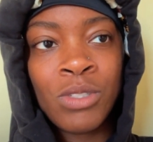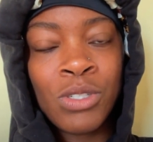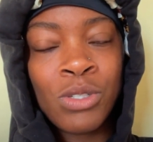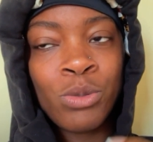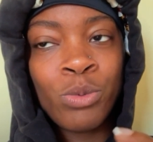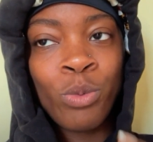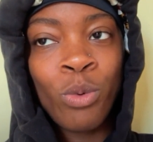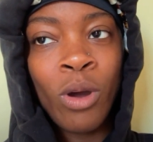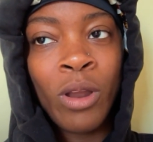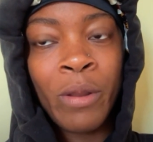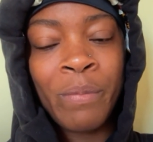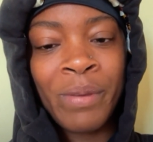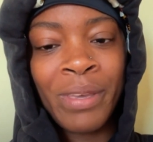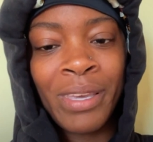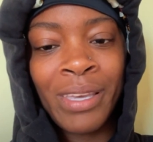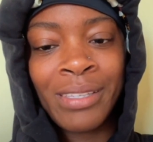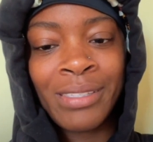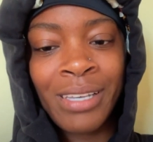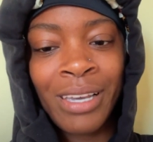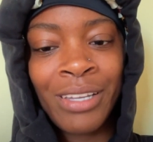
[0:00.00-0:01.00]
just want to
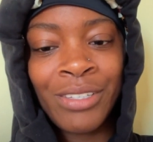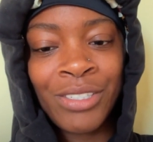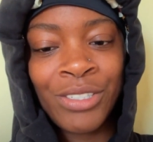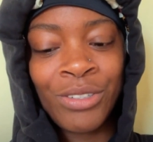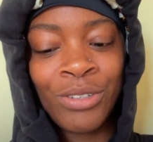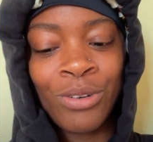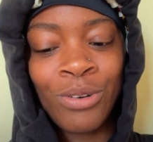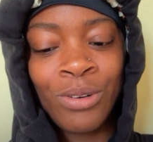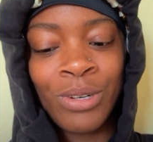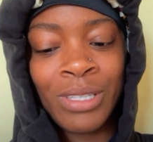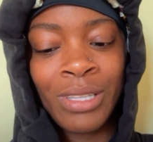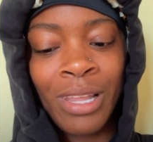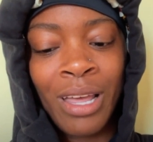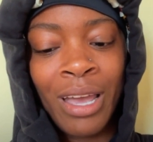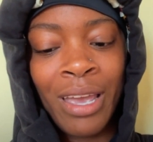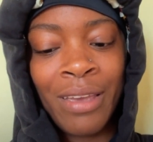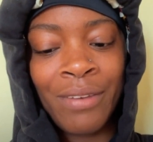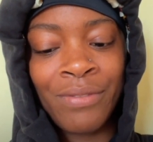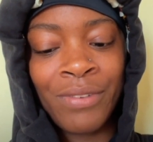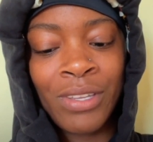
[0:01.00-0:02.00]
be intentional in
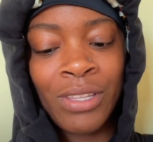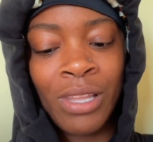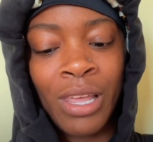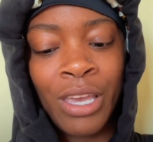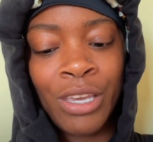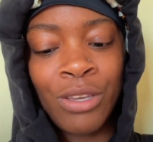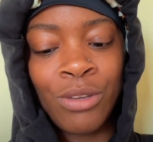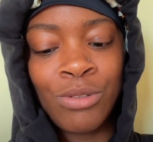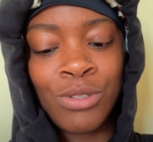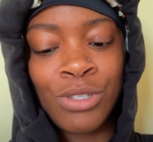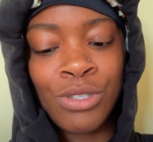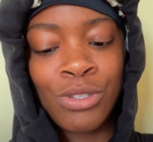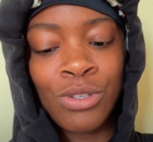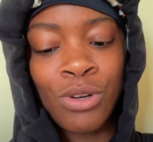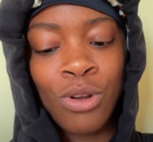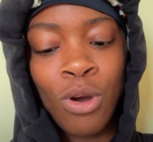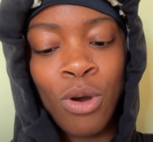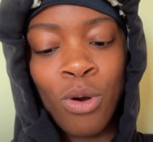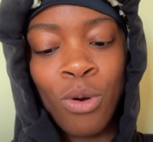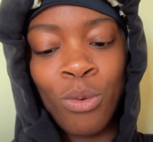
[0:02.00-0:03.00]
life and like you just
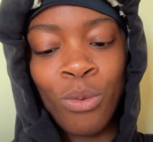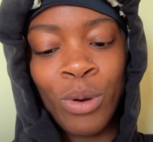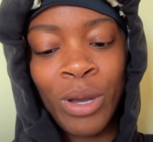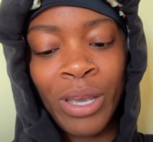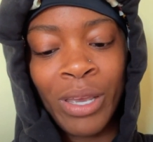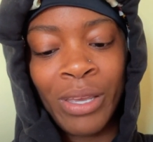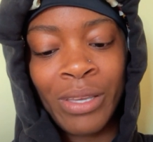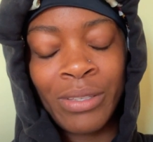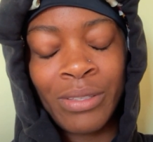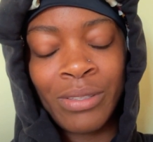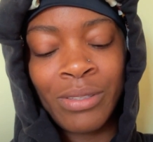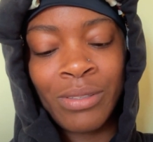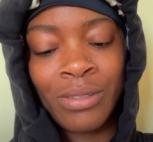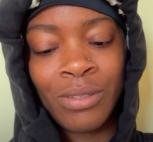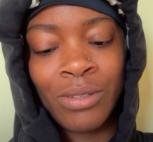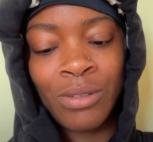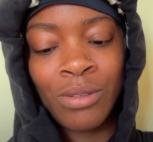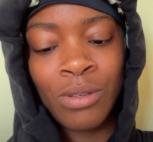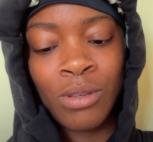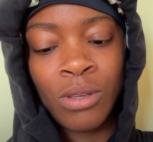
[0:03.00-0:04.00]
know what
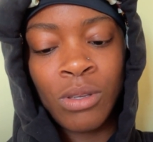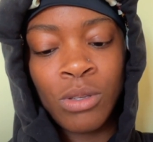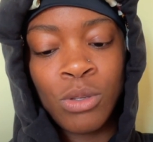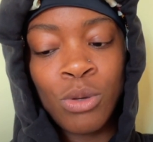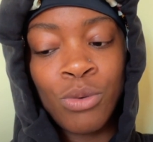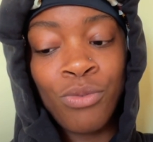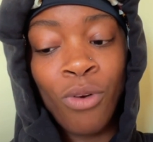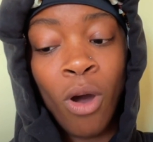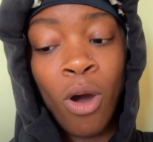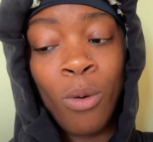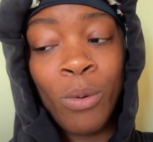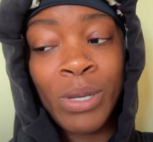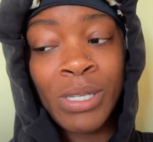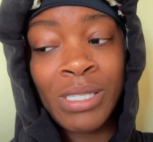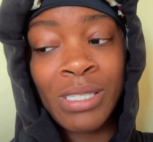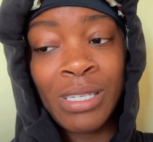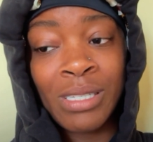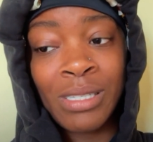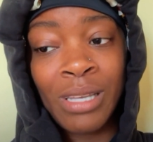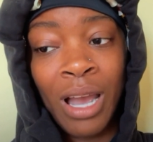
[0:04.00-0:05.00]
you've
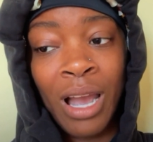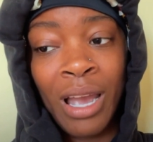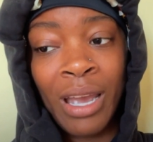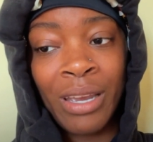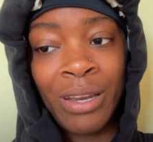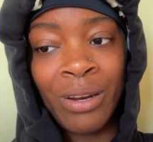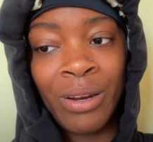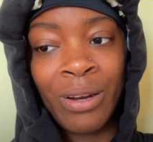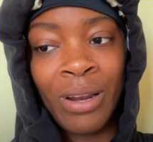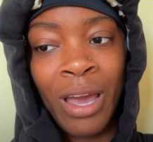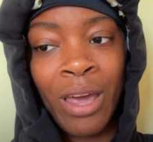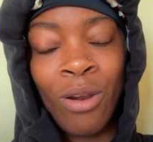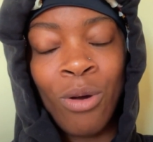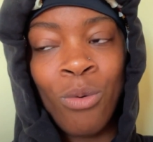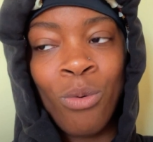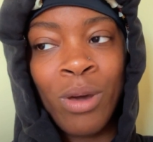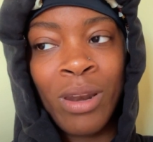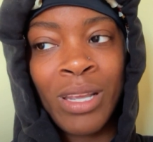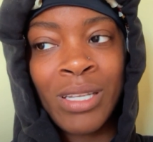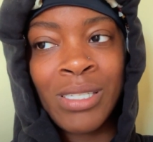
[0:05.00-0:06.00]
always desired? I
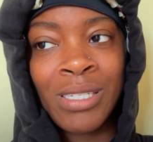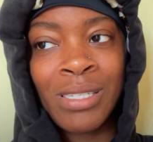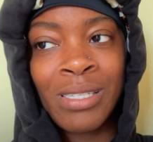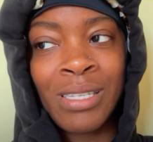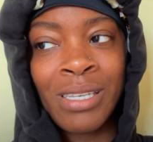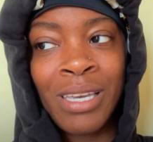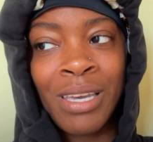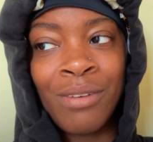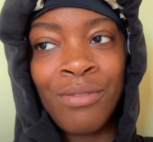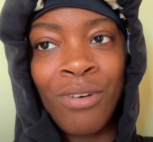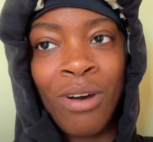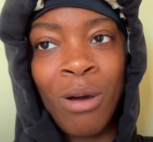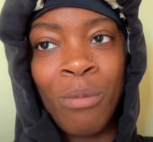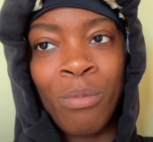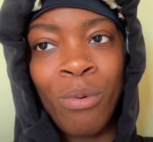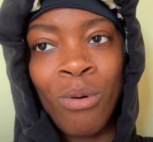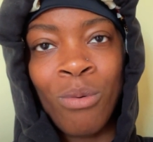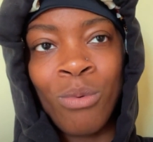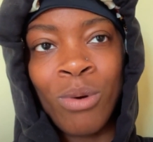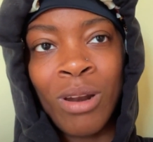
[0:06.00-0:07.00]
don't want to just give
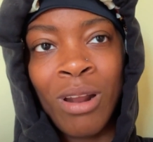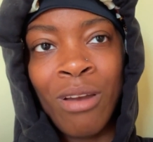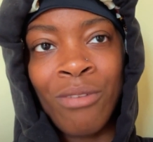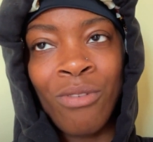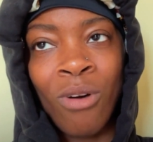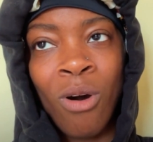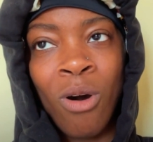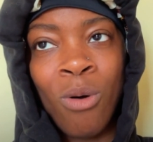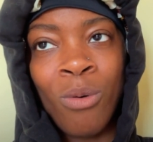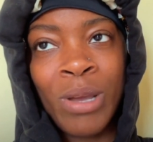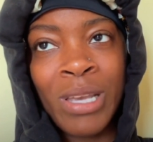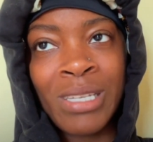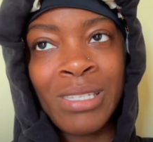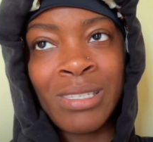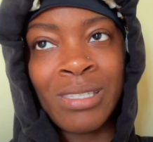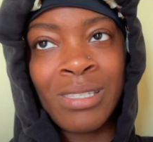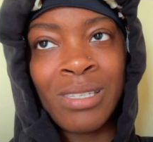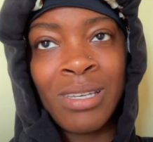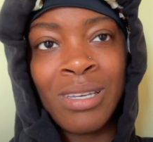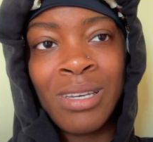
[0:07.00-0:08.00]
up on what I've
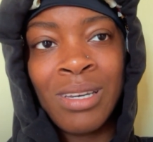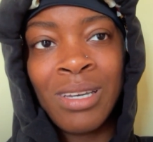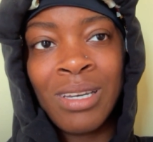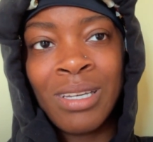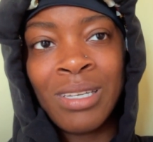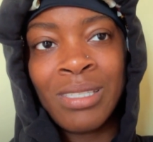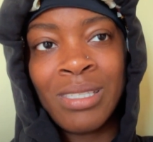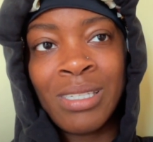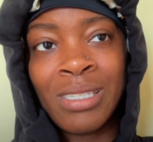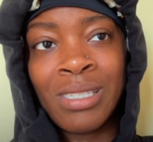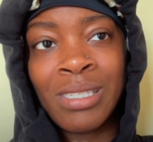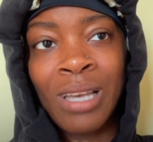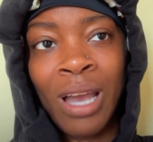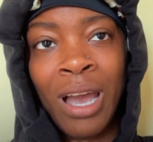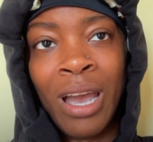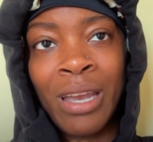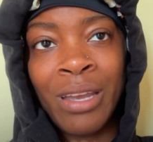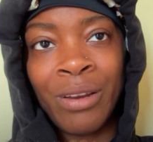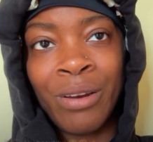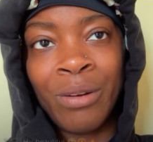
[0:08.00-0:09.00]
always
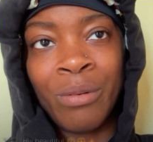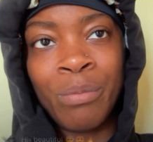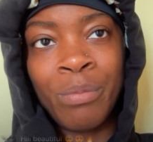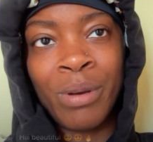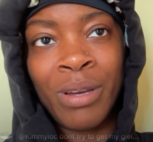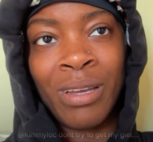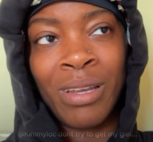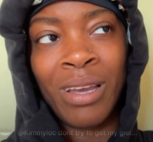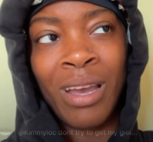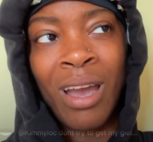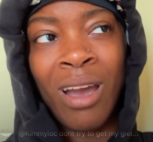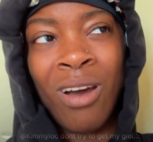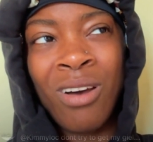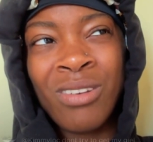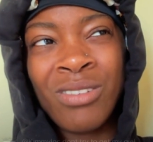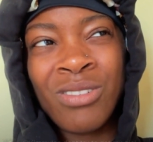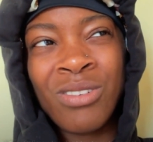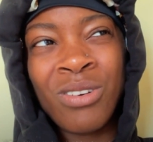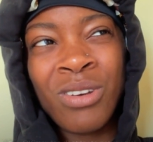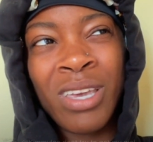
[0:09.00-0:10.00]
desired, but I
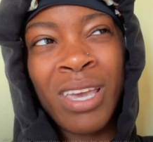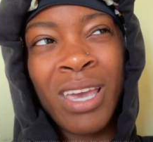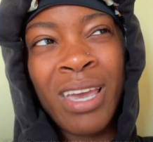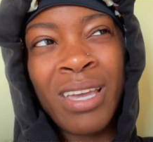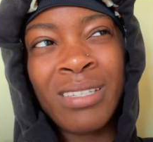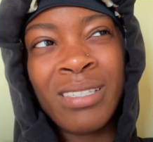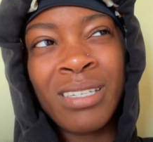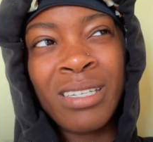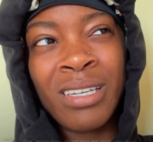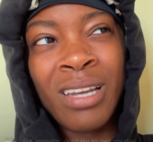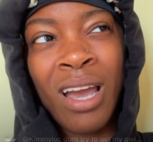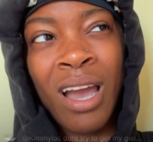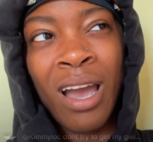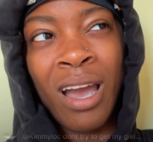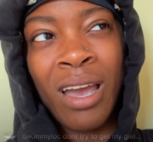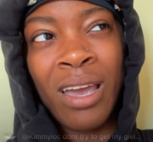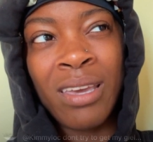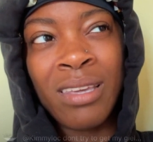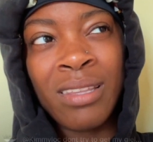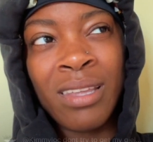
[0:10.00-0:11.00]
also can't
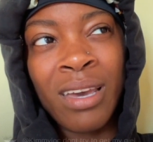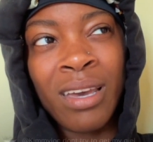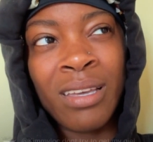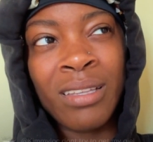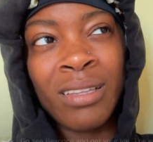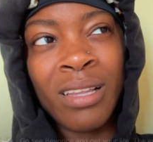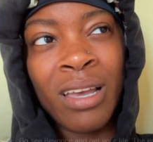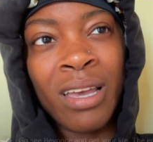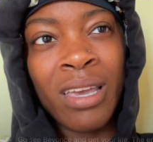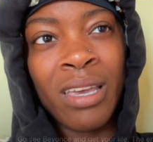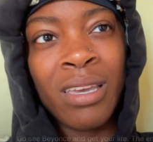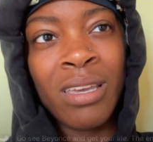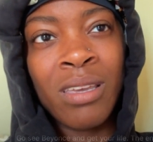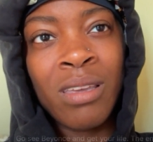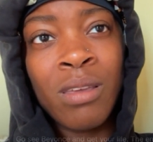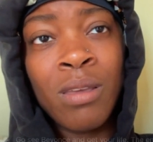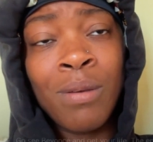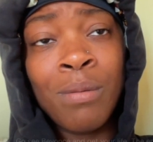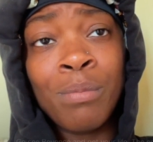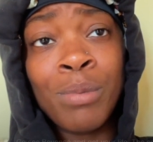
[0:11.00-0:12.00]
deny that like
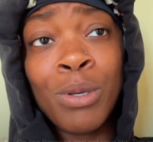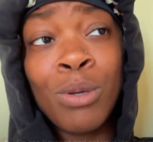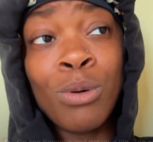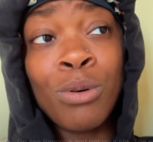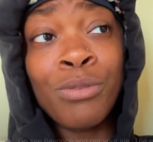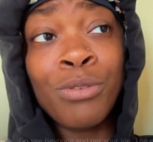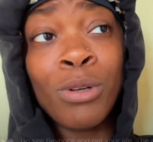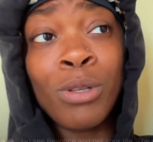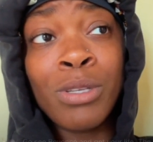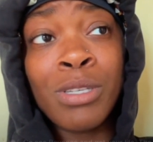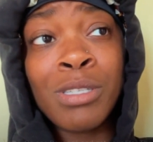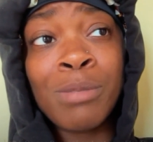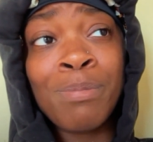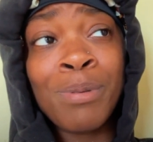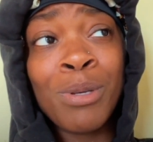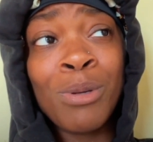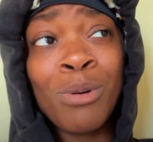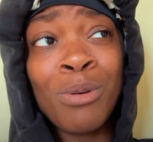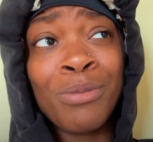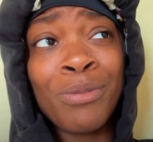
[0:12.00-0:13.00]
beautiful is
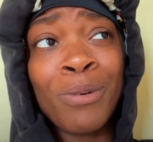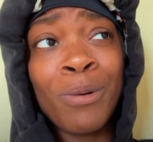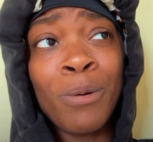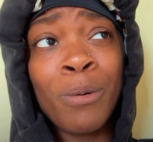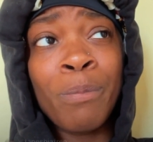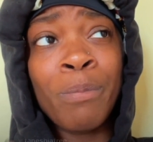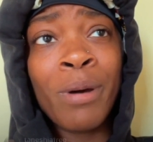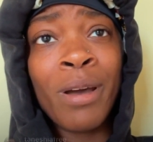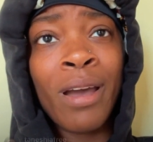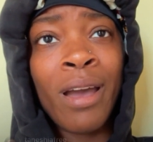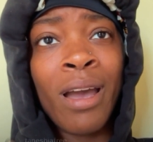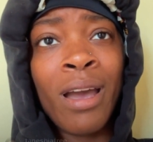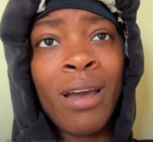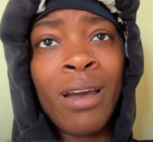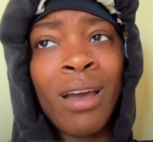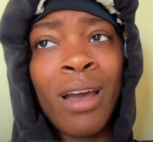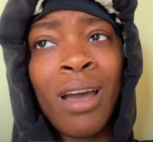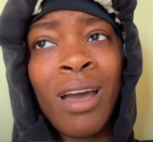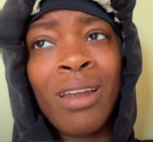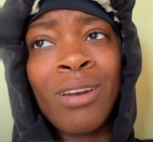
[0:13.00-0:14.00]
beautiful, but
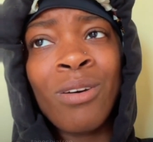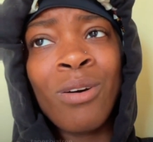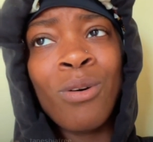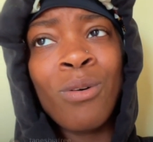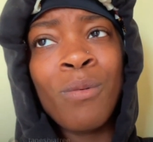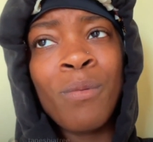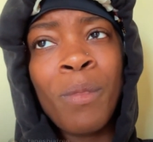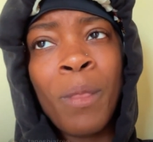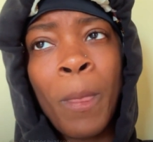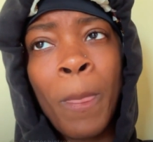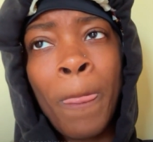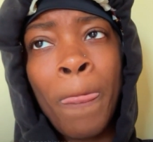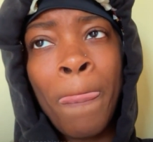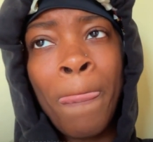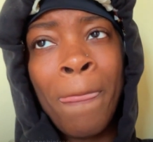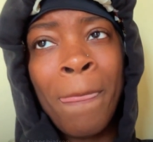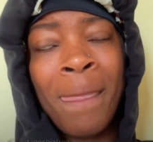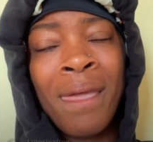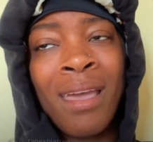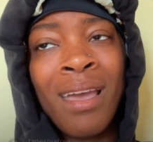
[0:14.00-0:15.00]
I don't
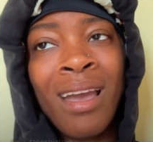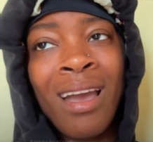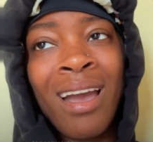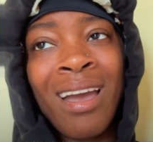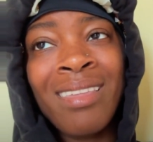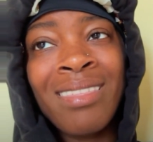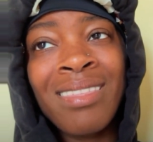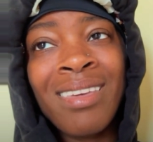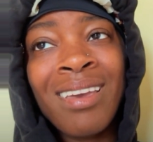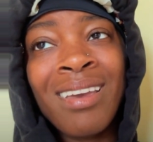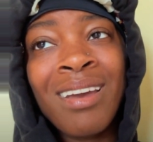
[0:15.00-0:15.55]
I